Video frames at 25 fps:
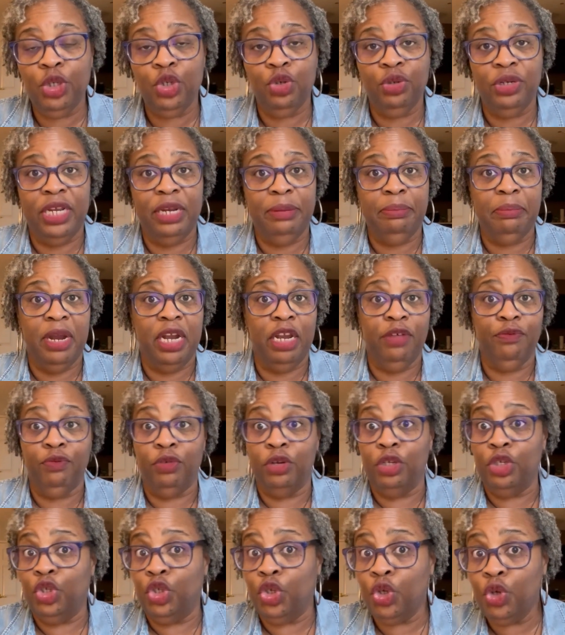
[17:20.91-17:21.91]
you need money
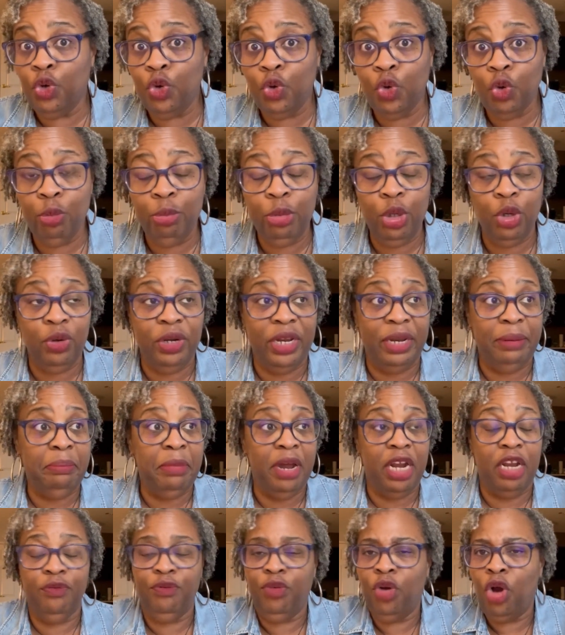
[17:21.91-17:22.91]
for Zoom, you need
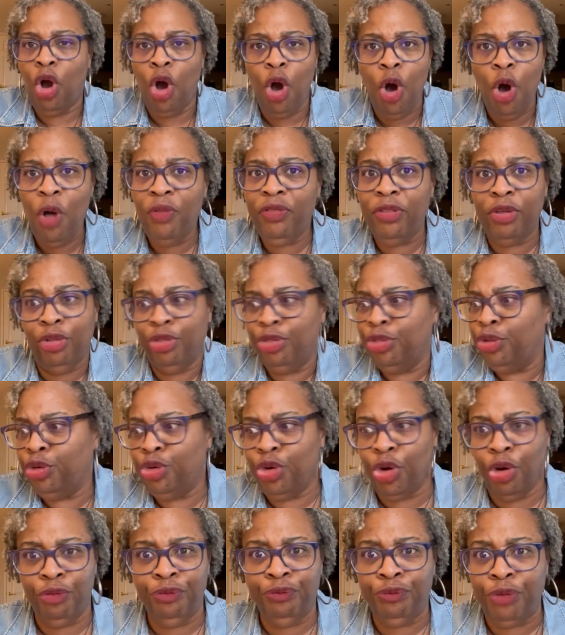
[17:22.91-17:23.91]
money for all
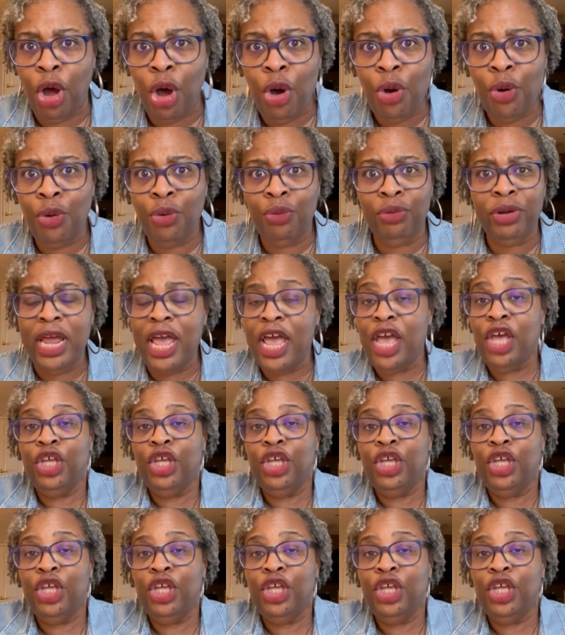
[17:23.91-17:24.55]
your phone,